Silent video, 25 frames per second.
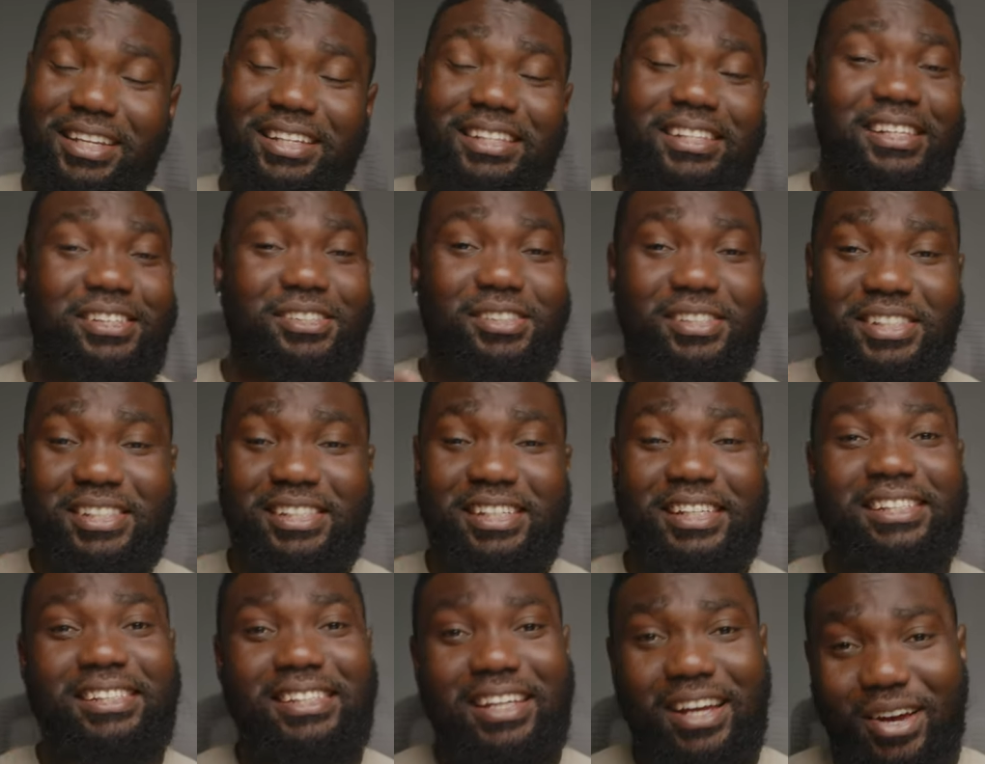They just
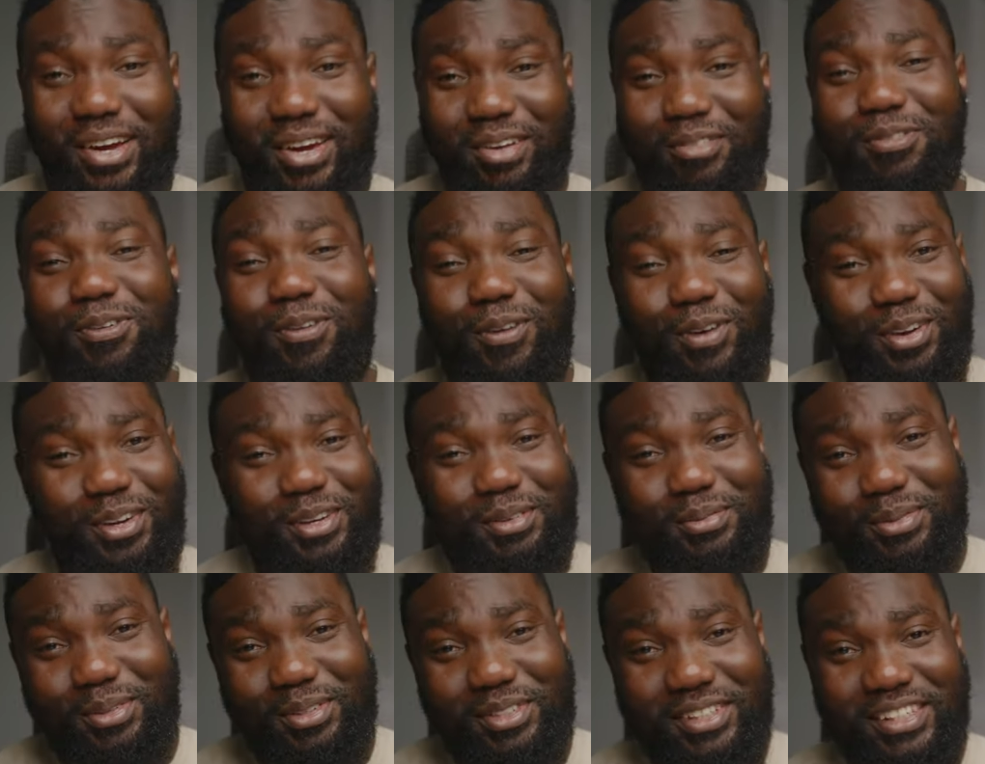changed how
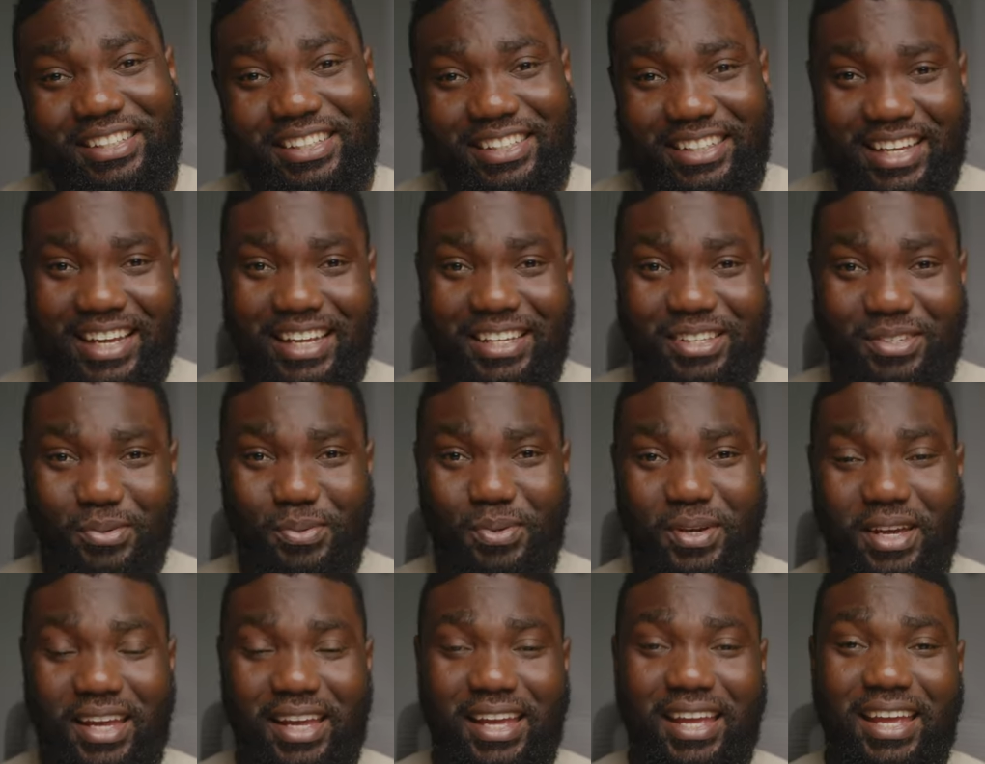affordable these lights
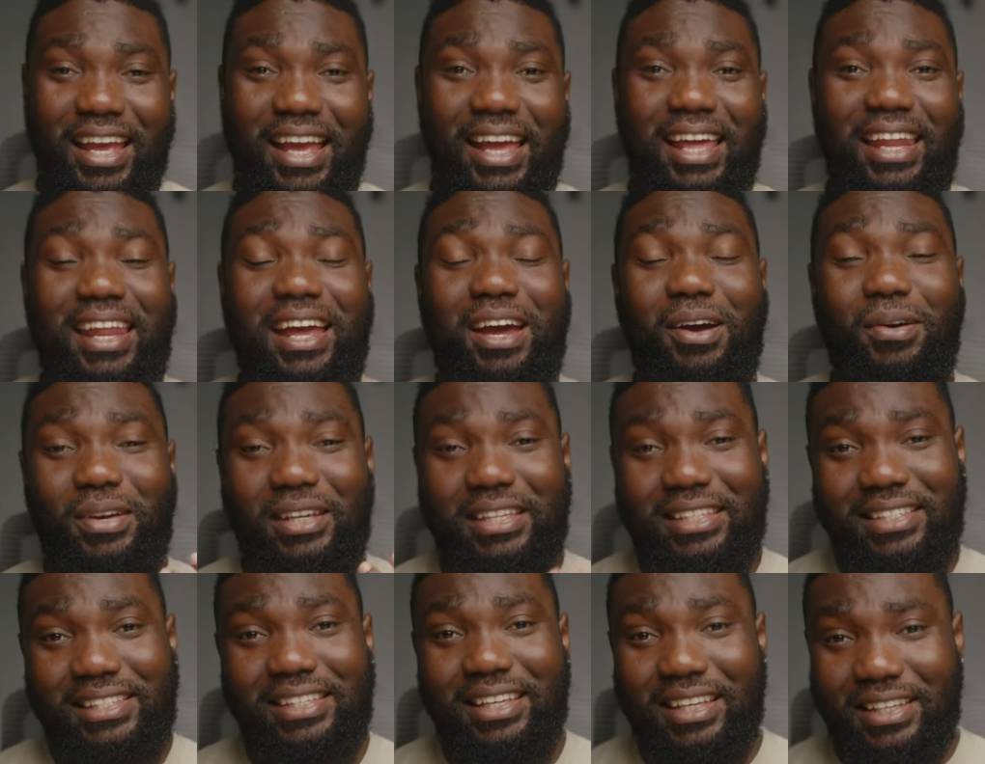were and how
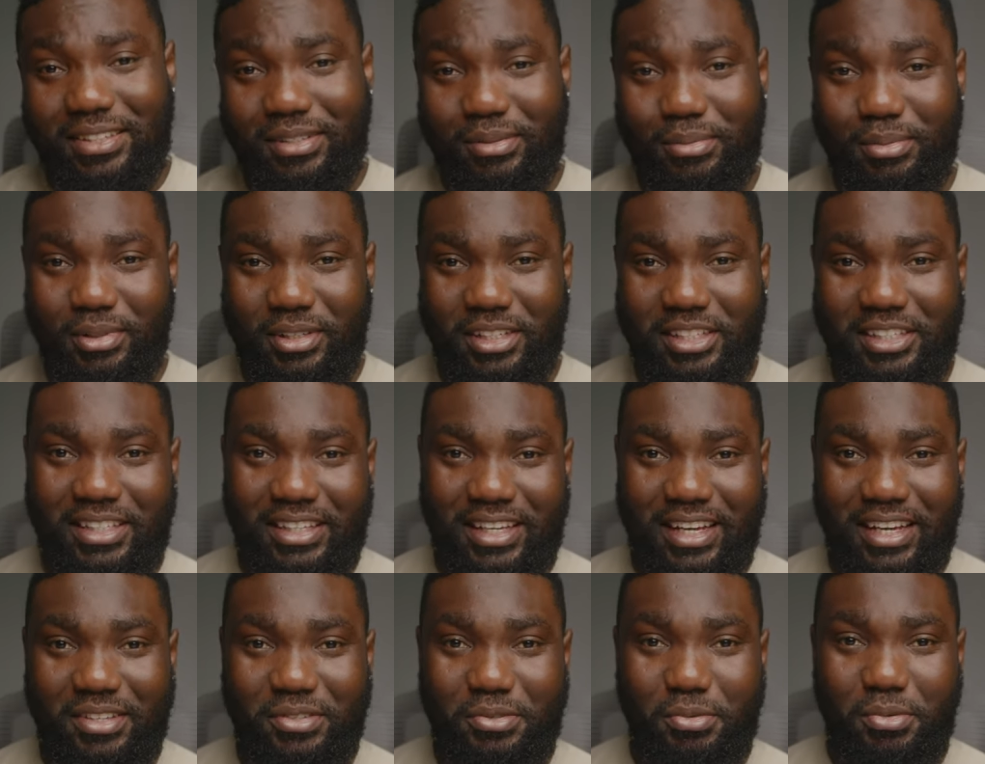accessible these
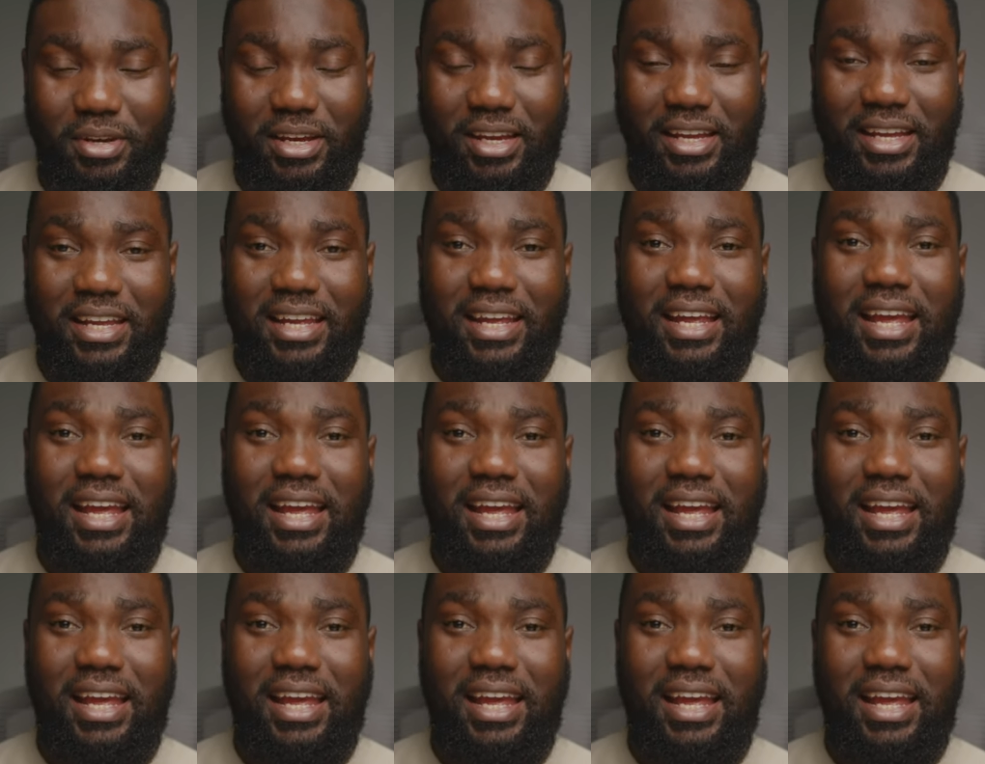lights were.